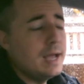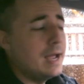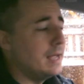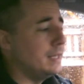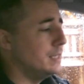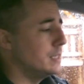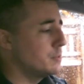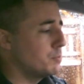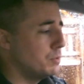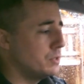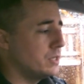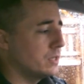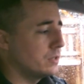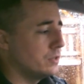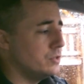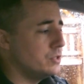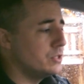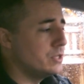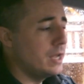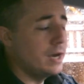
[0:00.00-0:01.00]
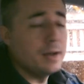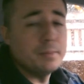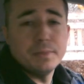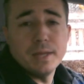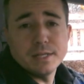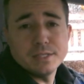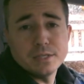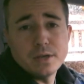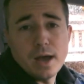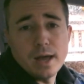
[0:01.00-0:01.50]
In this particular setup,
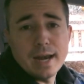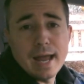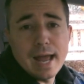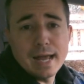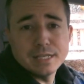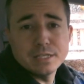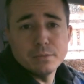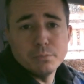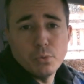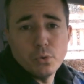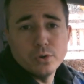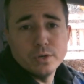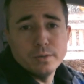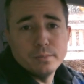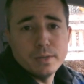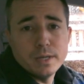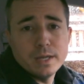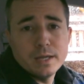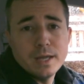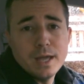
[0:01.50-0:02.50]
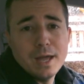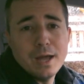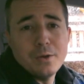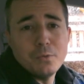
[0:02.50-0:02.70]
that's not as important to me.